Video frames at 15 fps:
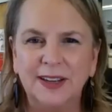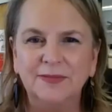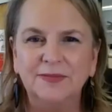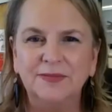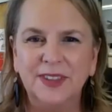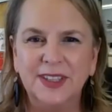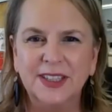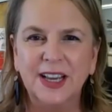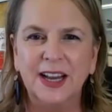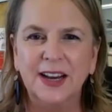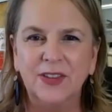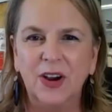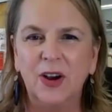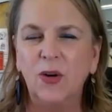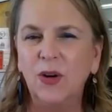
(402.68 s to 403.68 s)
It's kind
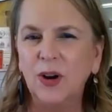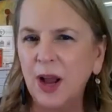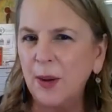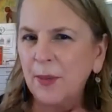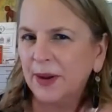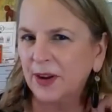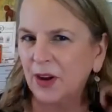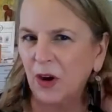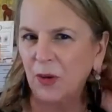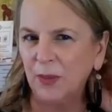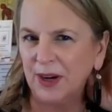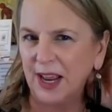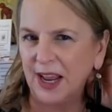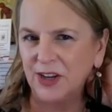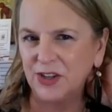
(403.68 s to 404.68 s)
of a whole
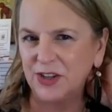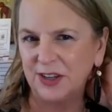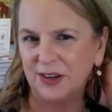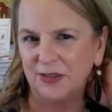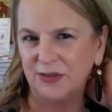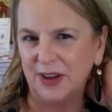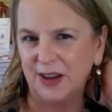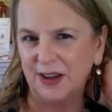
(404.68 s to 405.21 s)
culmination of